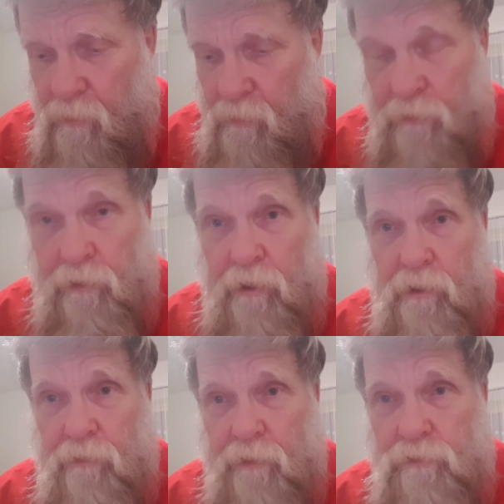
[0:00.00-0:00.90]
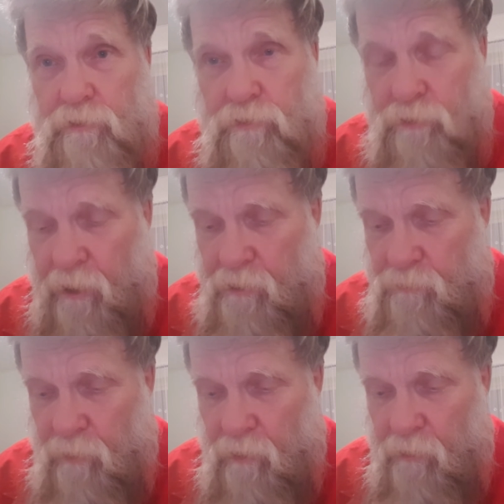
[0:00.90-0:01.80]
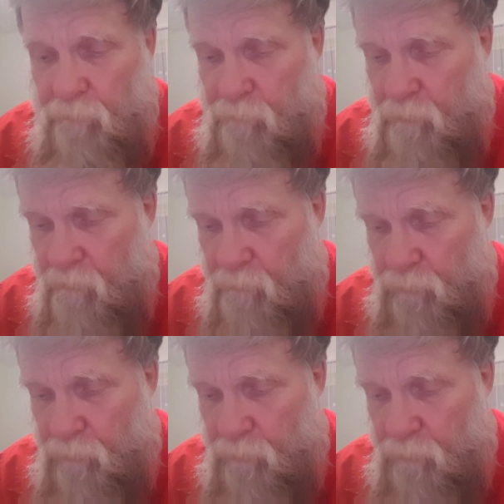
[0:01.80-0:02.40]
And I tell you, that's changed my life, and